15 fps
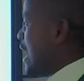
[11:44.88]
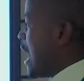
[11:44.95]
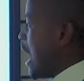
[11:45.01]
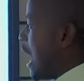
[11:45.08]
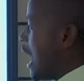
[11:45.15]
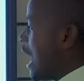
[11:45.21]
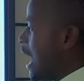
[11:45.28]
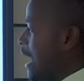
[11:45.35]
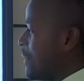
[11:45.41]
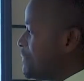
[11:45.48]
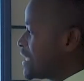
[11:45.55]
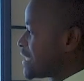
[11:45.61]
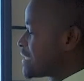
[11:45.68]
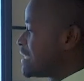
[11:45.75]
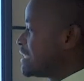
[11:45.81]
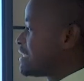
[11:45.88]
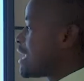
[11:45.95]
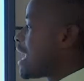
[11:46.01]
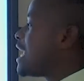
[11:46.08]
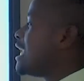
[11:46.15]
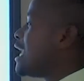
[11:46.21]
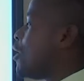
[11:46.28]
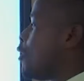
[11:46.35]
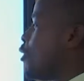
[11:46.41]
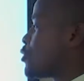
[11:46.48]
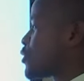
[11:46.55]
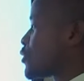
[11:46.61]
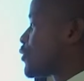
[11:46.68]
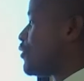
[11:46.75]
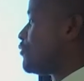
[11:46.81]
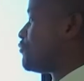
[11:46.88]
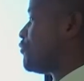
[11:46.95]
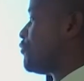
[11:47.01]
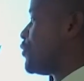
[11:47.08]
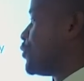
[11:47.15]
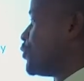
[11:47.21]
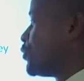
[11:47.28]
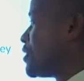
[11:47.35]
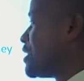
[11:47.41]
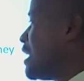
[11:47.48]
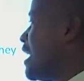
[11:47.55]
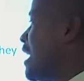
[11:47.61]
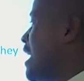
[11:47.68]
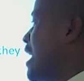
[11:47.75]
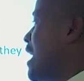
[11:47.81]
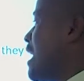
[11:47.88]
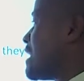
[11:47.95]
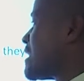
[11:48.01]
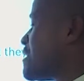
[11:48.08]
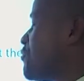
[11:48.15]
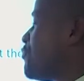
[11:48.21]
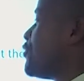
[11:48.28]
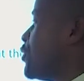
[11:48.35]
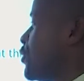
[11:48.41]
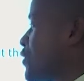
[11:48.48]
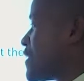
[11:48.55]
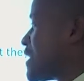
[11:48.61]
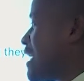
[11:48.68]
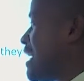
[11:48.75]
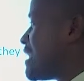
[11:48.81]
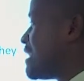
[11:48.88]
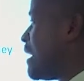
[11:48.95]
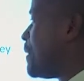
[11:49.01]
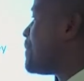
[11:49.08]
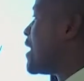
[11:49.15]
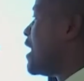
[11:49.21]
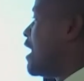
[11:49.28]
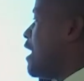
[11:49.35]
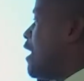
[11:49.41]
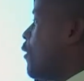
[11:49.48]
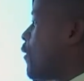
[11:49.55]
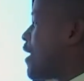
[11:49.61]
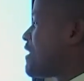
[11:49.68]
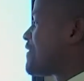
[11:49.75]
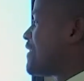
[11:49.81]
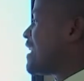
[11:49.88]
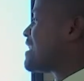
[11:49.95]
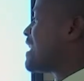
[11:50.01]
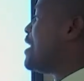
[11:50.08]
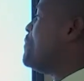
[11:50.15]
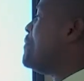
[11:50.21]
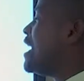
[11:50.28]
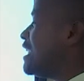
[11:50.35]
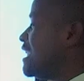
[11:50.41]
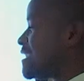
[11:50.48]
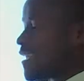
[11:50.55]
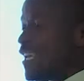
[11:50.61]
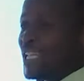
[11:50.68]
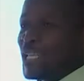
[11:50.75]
Mr. Taylor also views that a man is an